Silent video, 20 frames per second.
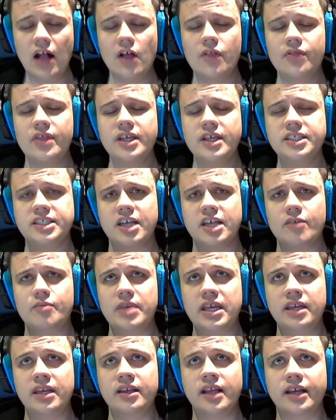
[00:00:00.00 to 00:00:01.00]
these have
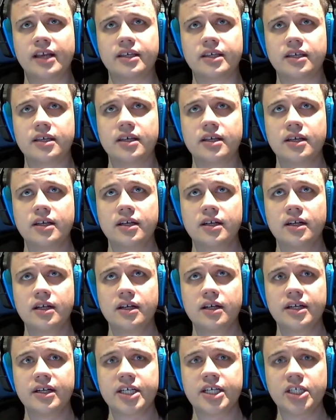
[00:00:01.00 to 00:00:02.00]
been, like,
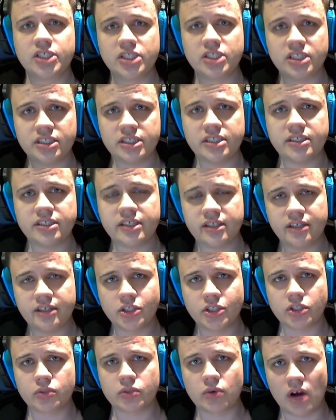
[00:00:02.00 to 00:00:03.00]
consistently
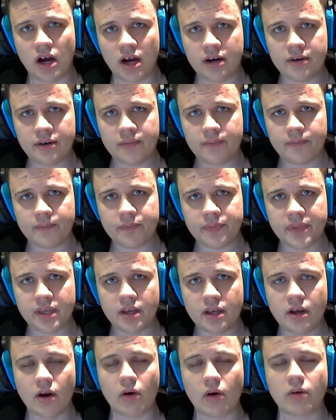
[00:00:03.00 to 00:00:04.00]
strong
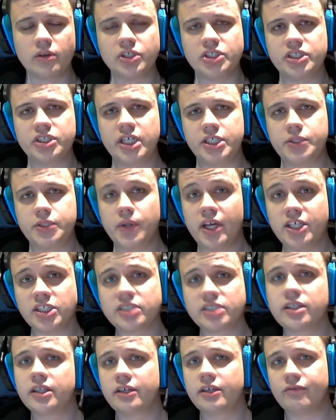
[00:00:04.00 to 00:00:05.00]
or
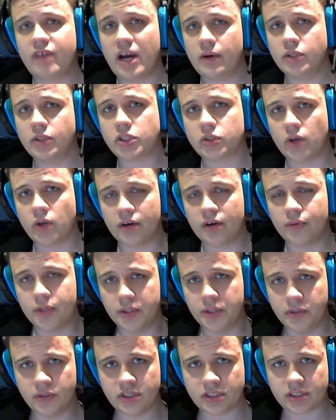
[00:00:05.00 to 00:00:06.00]
situationally very strong
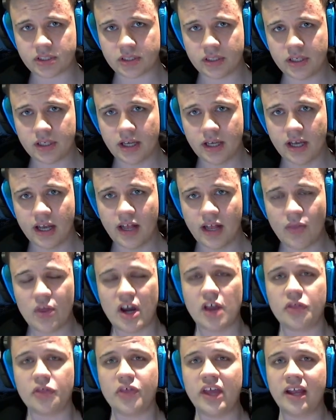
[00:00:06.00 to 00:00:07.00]
runes
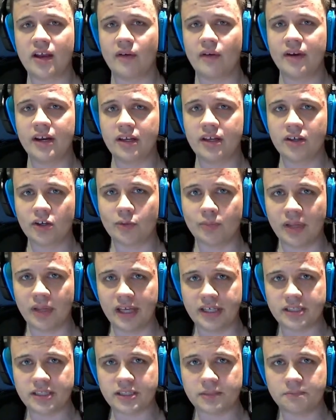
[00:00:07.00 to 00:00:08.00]
that I think are in a good
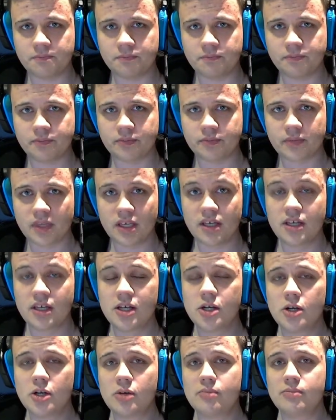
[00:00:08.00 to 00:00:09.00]
place.
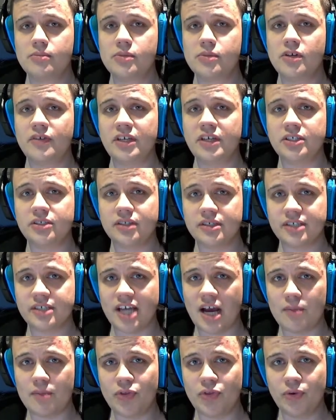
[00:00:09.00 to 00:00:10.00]
Moving to the
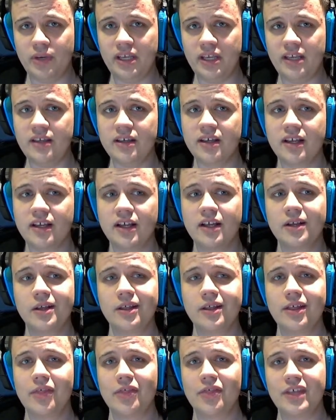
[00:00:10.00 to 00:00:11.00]
top 3,
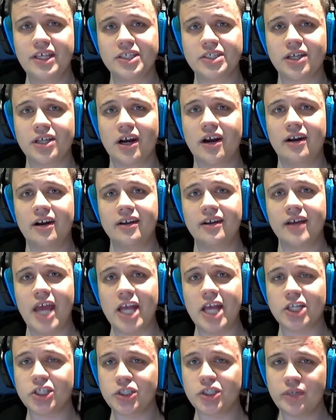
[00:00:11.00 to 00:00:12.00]
these are
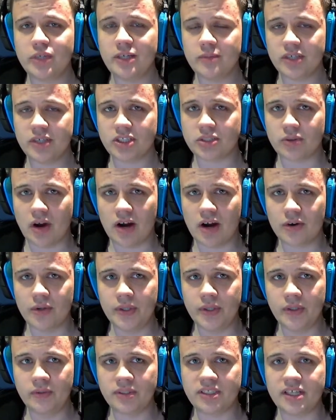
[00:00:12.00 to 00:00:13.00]
extremely strong
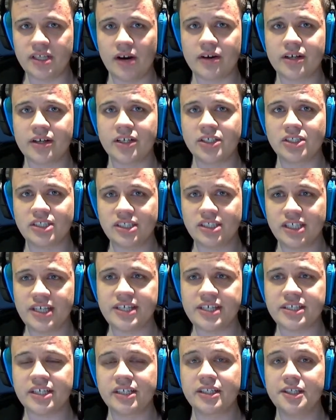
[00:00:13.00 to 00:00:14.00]
runes that are
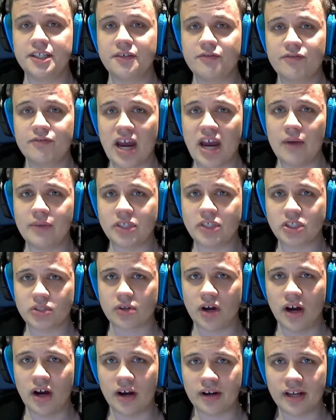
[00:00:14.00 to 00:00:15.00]
consistently very
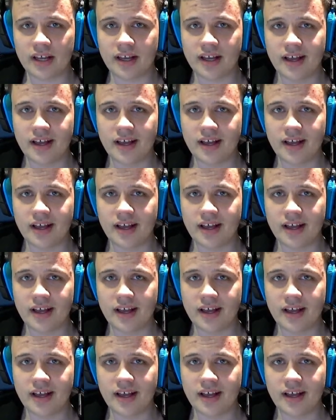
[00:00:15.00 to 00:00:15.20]
strong,